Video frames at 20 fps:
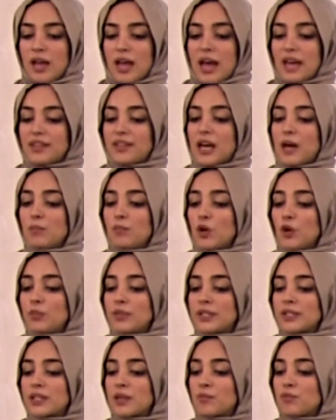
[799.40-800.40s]
At that
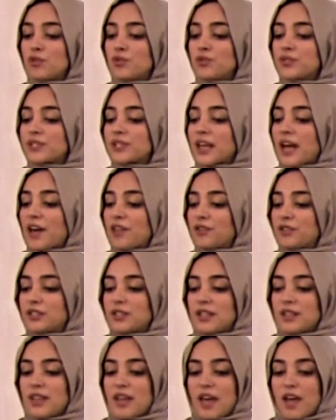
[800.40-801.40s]
moment, some youths
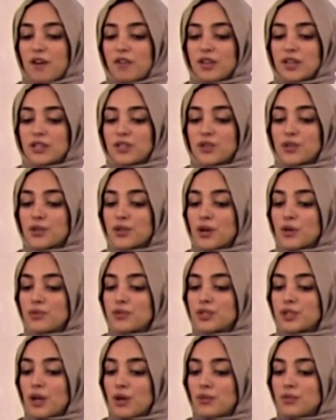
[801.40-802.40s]
gathered in the area to throw
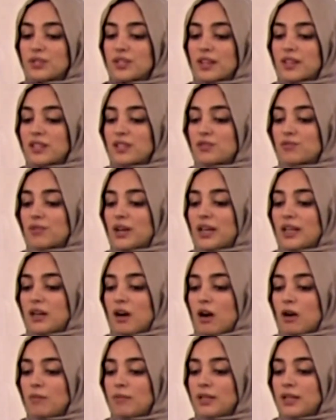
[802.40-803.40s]
stones at the Israeli
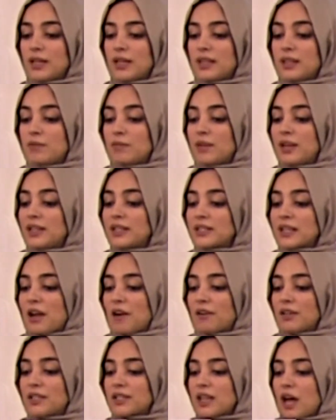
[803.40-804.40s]
army in the
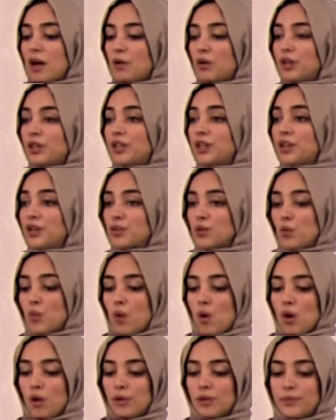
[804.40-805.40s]
military tower near
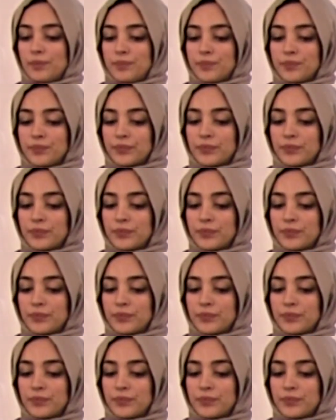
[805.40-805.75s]
the wall.